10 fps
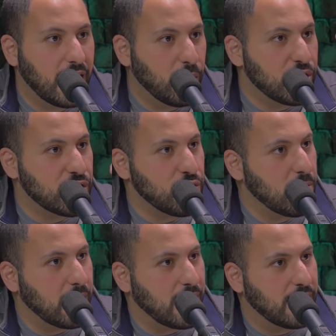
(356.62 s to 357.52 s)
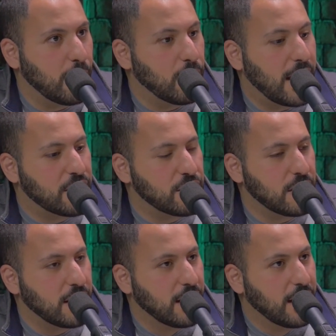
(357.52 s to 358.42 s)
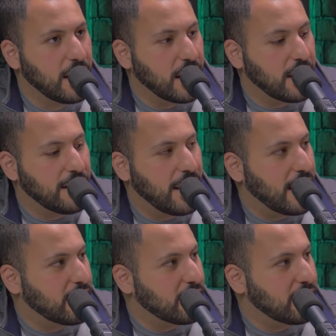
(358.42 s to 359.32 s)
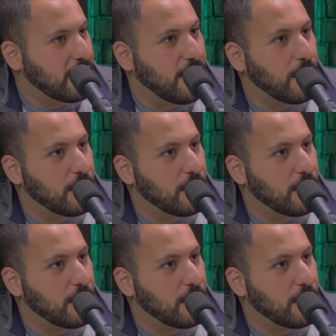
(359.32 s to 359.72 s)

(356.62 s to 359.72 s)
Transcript: And it would stream it, and they would actually collect the